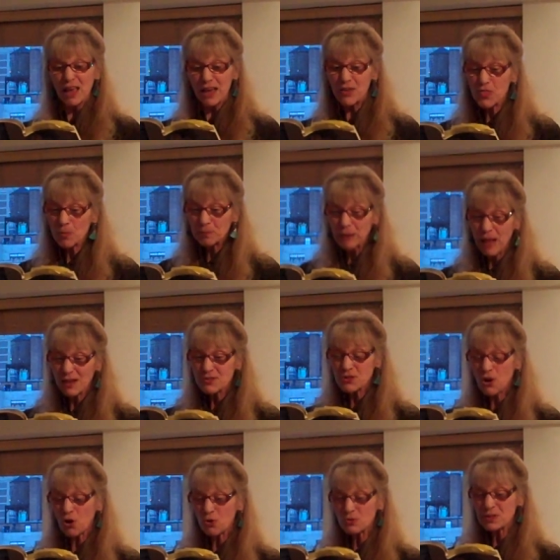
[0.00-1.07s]
In the Plaza
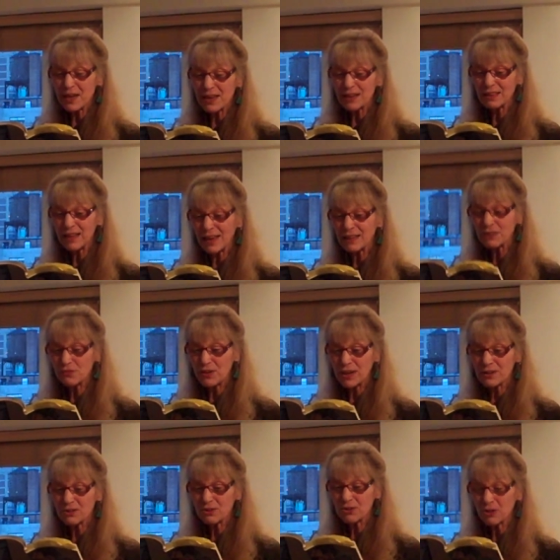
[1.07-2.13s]
Hotel
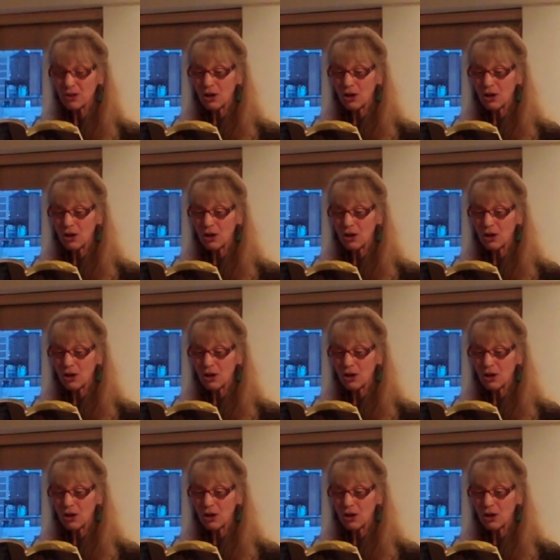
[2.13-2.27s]
elevator,